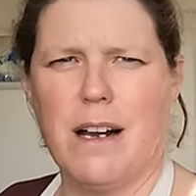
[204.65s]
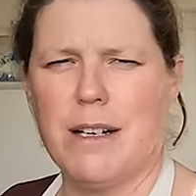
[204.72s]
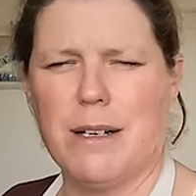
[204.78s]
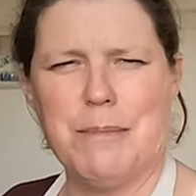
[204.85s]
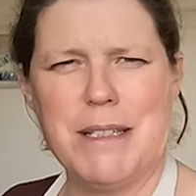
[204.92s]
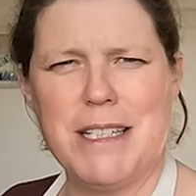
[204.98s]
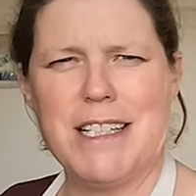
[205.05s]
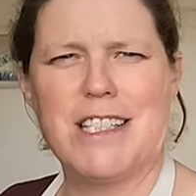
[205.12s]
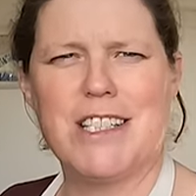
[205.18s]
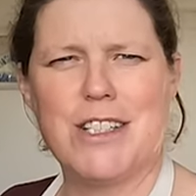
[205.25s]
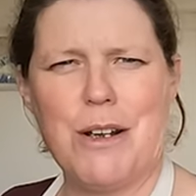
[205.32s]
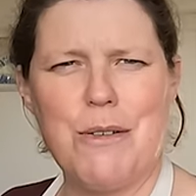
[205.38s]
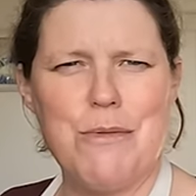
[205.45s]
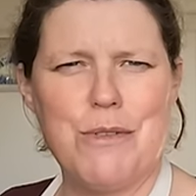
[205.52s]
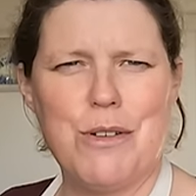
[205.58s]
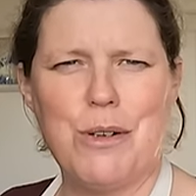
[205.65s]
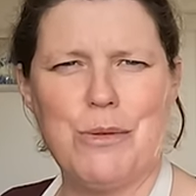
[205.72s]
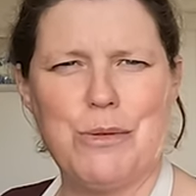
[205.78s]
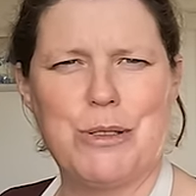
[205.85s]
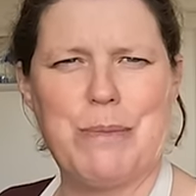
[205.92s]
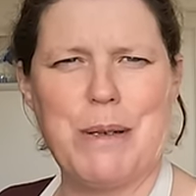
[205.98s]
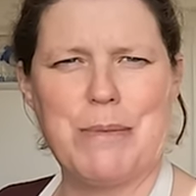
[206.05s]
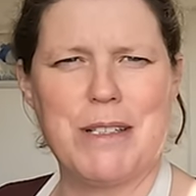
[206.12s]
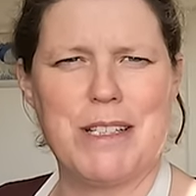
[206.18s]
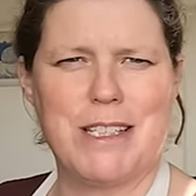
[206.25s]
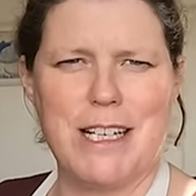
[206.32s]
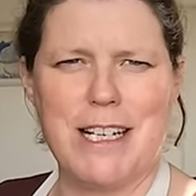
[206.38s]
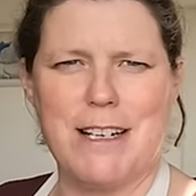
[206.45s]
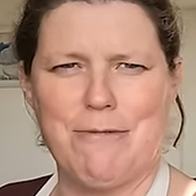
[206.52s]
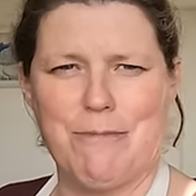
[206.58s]
I mean, it's so cool to be able to
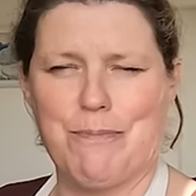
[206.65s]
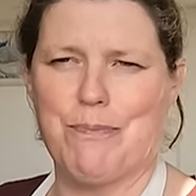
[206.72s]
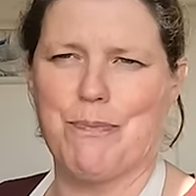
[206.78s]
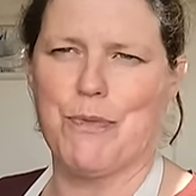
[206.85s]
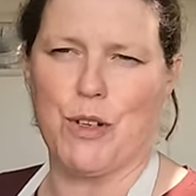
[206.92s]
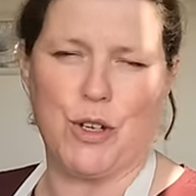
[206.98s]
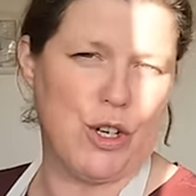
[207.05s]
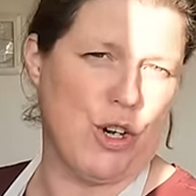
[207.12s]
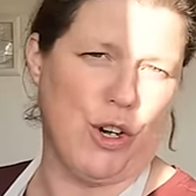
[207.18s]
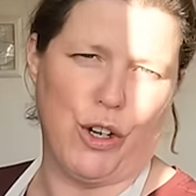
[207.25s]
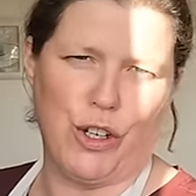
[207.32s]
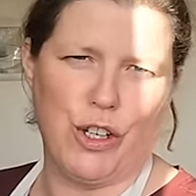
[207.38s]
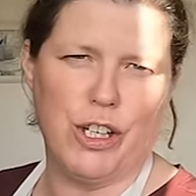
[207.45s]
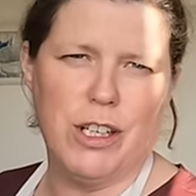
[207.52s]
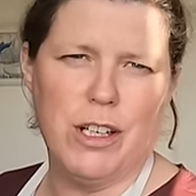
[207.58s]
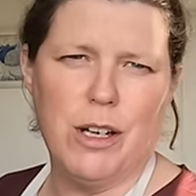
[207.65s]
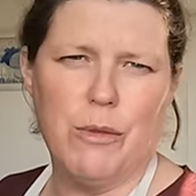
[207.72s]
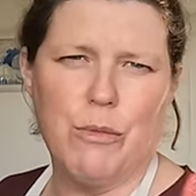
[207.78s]
see it cook